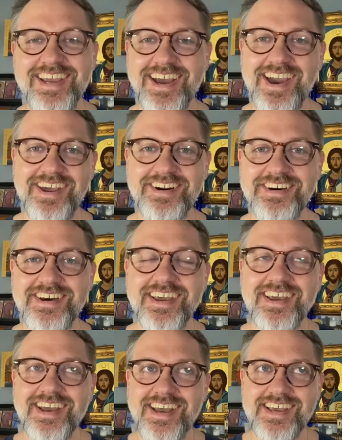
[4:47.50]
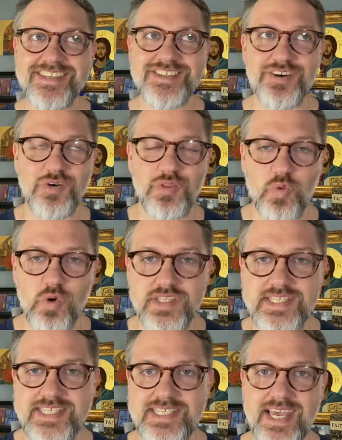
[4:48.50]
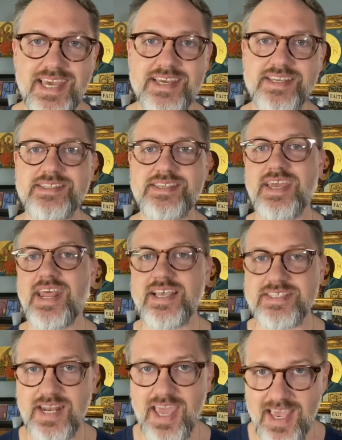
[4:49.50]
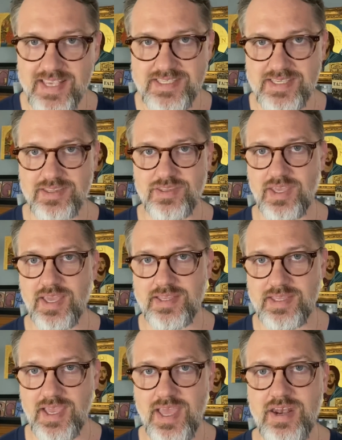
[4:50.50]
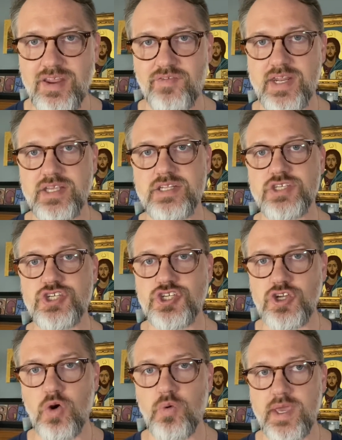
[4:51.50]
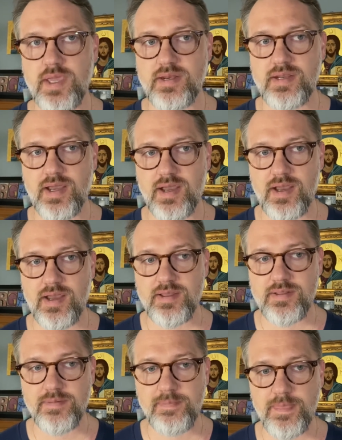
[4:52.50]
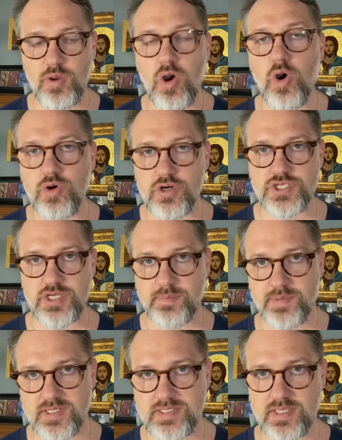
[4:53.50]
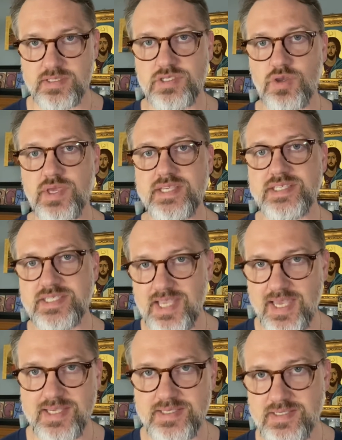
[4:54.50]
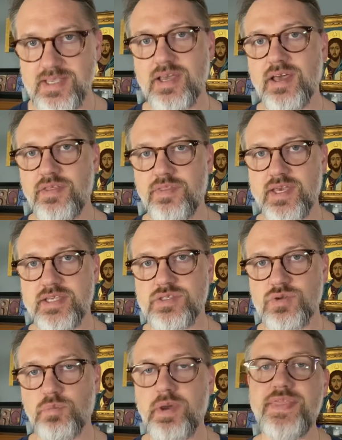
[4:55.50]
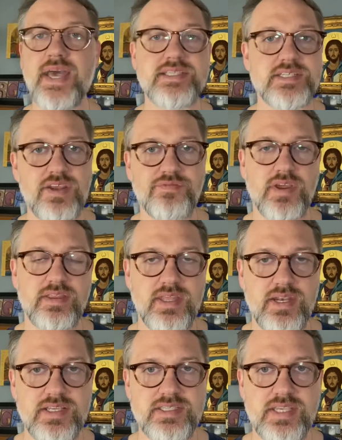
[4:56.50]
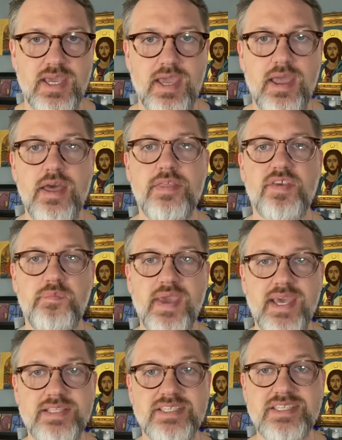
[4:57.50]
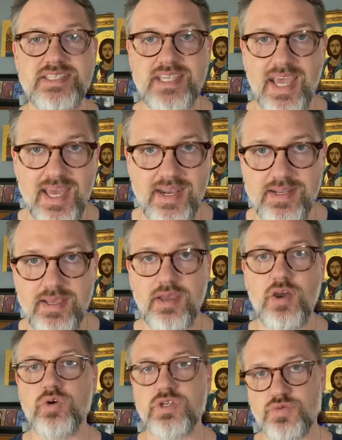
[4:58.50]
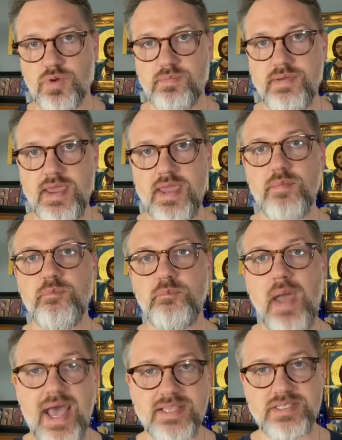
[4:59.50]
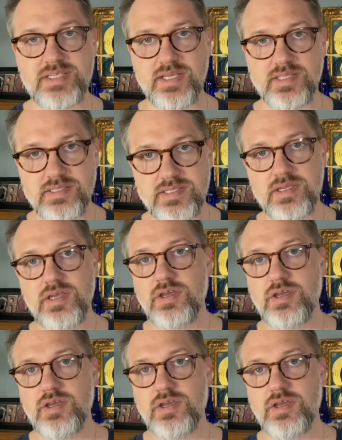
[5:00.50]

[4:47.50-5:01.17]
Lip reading: I don't know. So the word says, it has an S at the end of it. It is showing, ownership in a sense. So he says this. But that's different than to say the man said, which would be past tense.